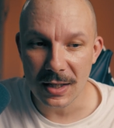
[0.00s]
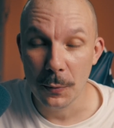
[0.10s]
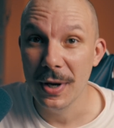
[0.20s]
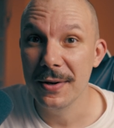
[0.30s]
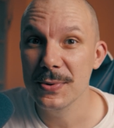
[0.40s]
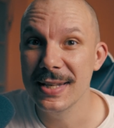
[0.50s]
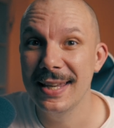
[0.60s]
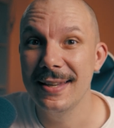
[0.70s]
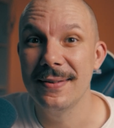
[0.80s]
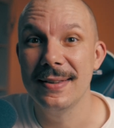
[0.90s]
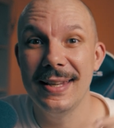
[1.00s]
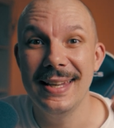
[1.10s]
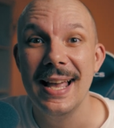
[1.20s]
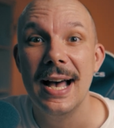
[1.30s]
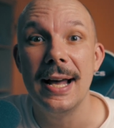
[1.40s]
We are using here
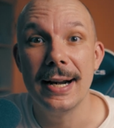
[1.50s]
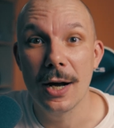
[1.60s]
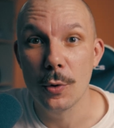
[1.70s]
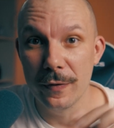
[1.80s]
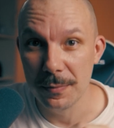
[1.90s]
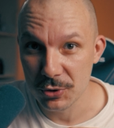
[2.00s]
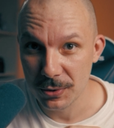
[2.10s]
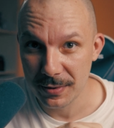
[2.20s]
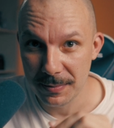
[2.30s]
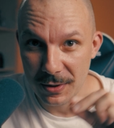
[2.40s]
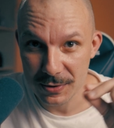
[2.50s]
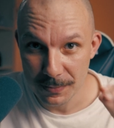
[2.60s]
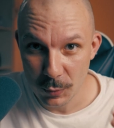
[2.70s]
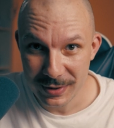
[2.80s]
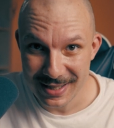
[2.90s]
the Rahu Vimshotri because
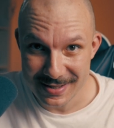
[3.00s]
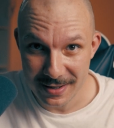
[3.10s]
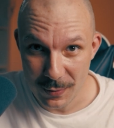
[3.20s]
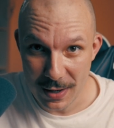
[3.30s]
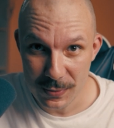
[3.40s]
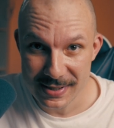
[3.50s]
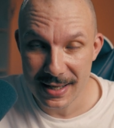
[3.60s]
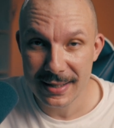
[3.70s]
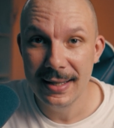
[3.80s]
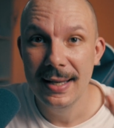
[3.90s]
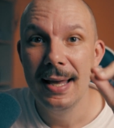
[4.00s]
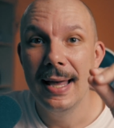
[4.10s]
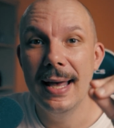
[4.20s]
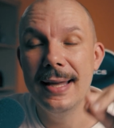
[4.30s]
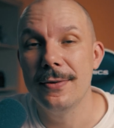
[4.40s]
Moon is in the Rahu sign
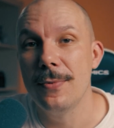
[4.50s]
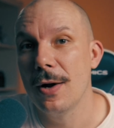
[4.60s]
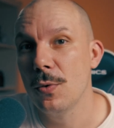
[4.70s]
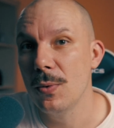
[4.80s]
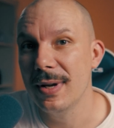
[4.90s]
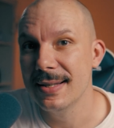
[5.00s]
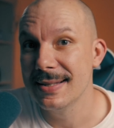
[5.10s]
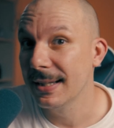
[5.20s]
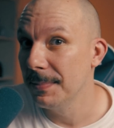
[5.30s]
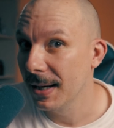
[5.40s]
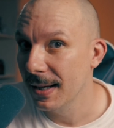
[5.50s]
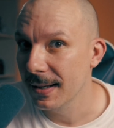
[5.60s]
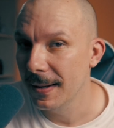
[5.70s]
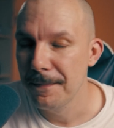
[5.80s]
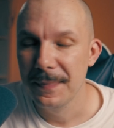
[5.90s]
and Rahu is at
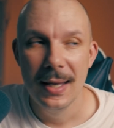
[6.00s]
Makaraka.